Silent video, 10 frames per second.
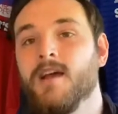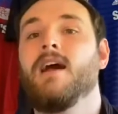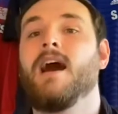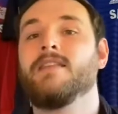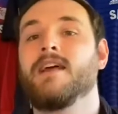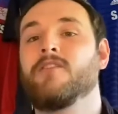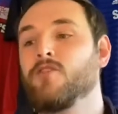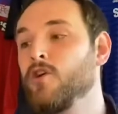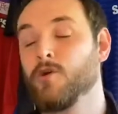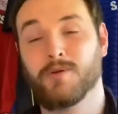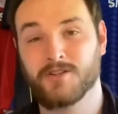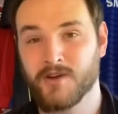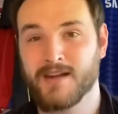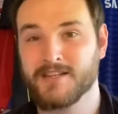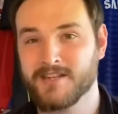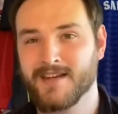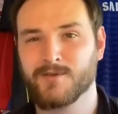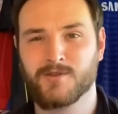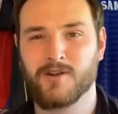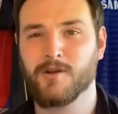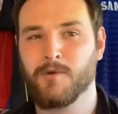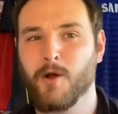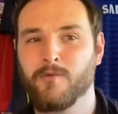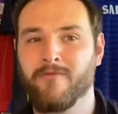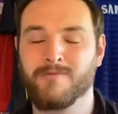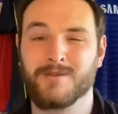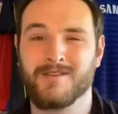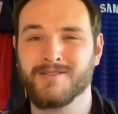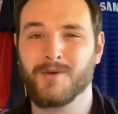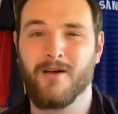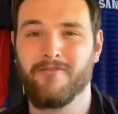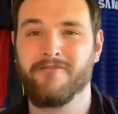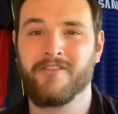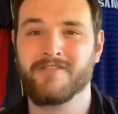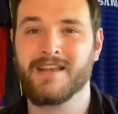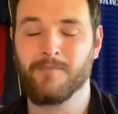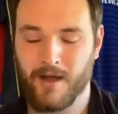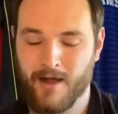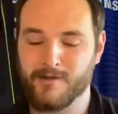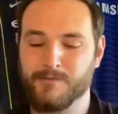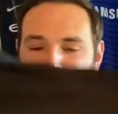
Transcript: And then I've got a couple of training shirts, which I'm going to be hoping for between £12 and £15.